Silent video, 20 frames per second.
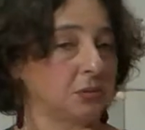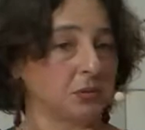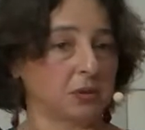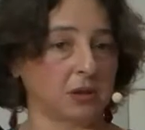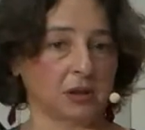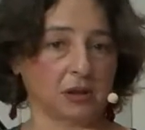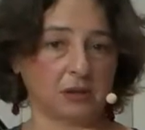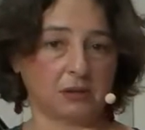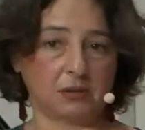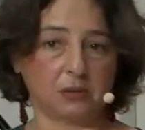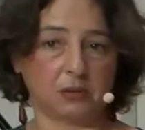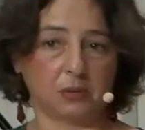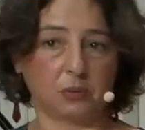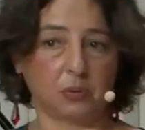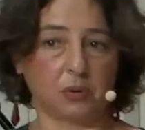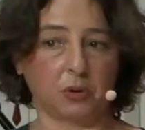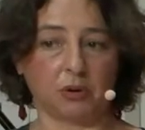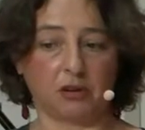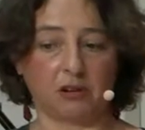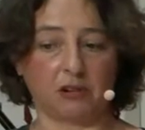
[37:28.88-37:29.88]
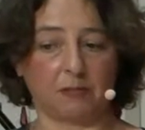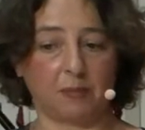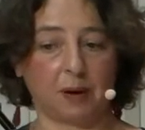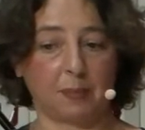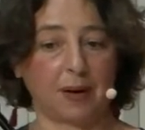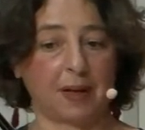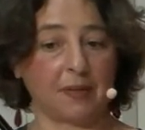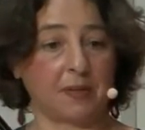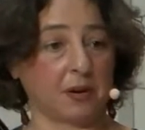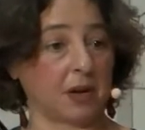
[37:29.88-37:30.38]
the work of my
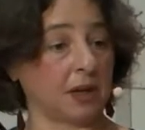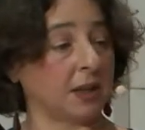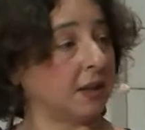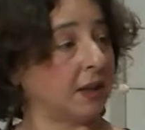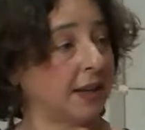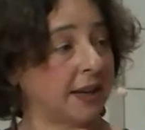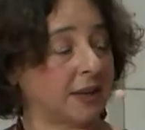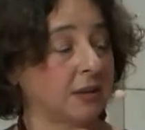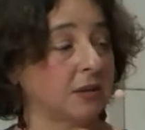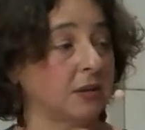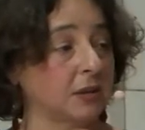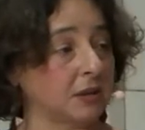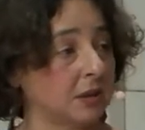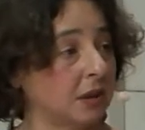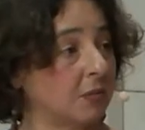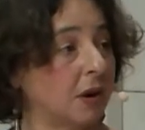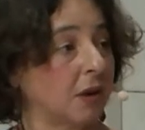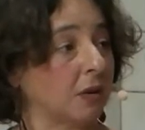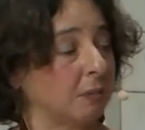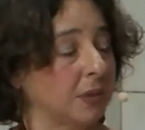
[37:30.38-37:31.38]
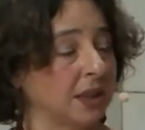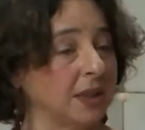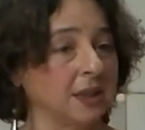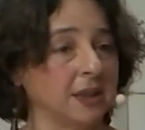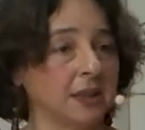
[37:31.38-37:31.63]
mother and the adults around me.